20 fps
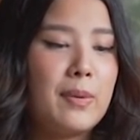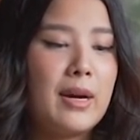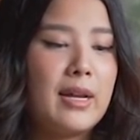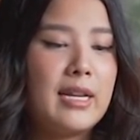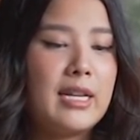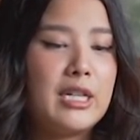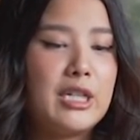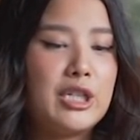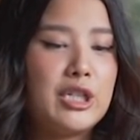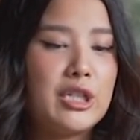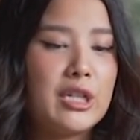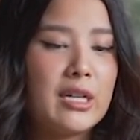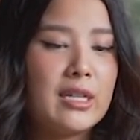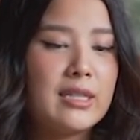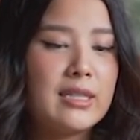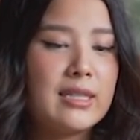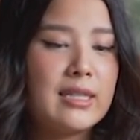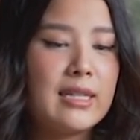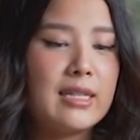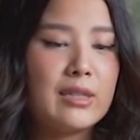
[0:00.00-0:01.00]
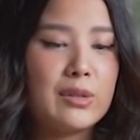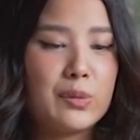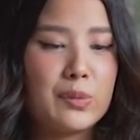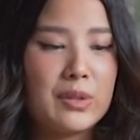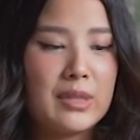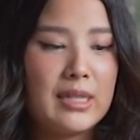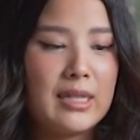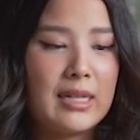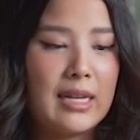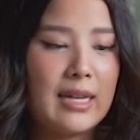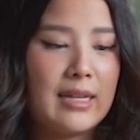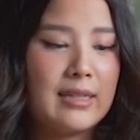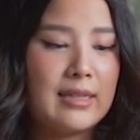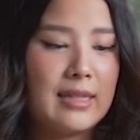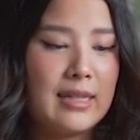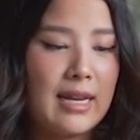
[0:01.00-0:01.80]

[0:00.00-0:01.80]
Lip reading: but it just is really nice.